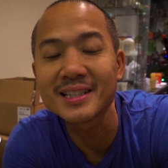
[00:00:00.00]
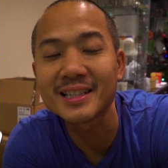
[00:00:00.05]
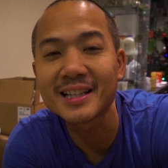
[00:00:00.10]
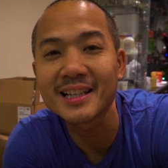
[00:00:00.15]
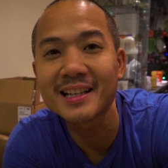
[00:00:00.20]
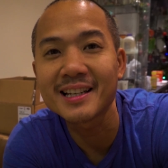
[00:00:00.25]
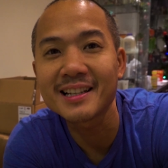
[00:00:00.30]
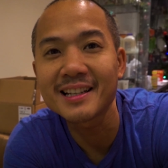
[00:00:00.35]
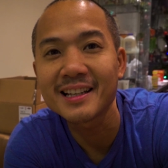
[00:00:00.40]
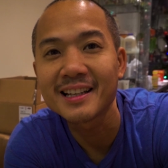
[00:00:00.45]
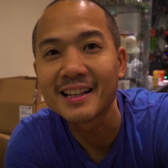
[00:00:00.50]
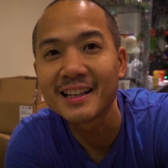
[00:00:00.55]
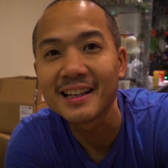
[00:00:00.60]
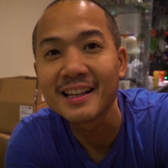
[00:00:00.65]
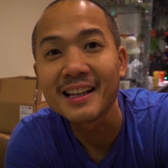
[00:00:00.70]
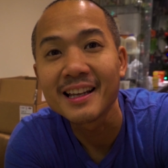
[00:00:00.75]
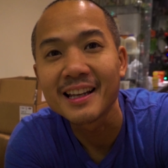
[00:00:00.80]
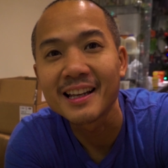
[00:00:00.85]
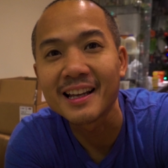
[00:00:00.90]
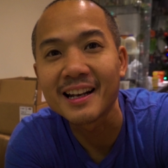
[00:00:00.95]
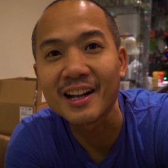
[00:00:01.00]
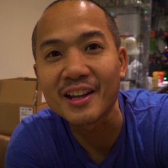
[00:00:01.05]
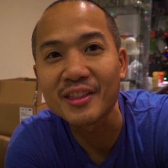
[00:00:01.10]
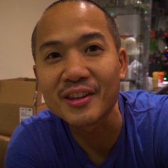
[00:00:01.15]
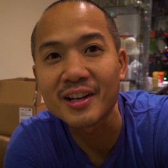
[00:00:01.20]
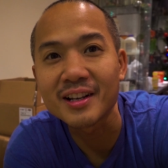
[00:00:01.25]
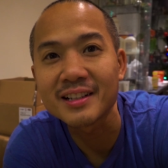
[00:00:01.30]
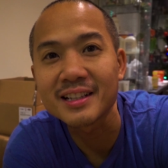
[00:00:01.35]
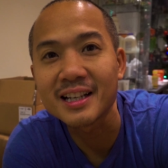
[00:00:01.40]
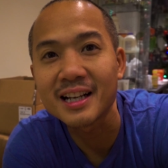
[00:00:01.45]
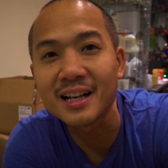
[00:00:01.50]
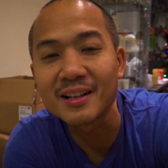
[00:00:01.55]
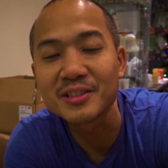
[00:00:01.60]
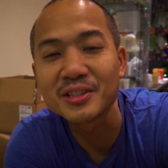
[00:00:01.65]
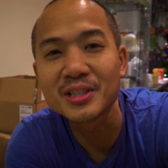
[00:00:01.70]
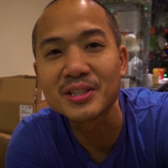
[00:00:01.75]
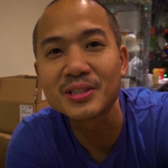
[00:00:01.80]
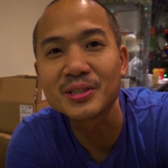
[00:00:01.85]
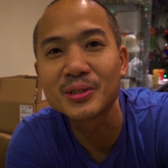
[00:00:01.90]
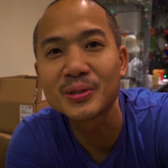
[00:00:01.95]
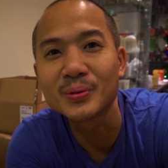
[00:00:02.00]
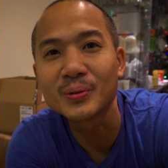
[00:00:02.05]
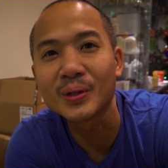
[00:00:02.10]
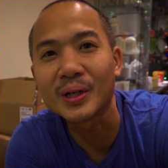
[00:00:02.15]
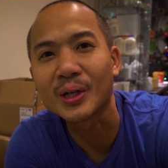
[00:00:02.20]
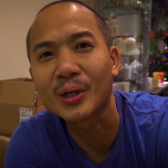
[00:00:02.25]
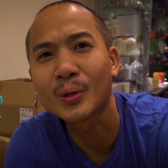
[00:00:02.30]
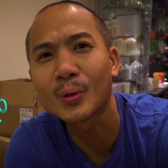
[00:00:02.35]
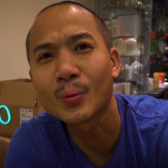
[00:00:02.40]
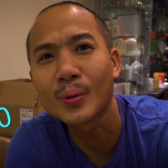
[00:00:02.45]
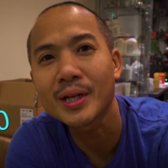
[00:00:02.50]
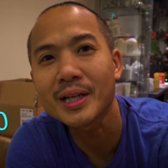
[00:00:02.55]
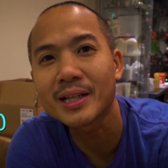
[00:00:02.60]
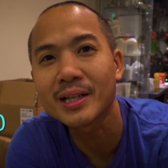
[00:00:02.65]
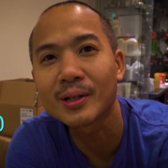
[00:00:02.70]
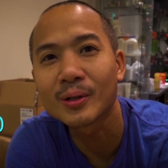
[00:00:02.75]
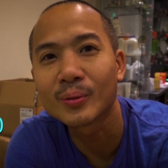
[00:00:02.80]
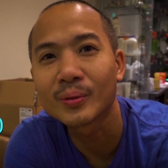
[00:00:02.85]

again, and I thought I'll just do a quick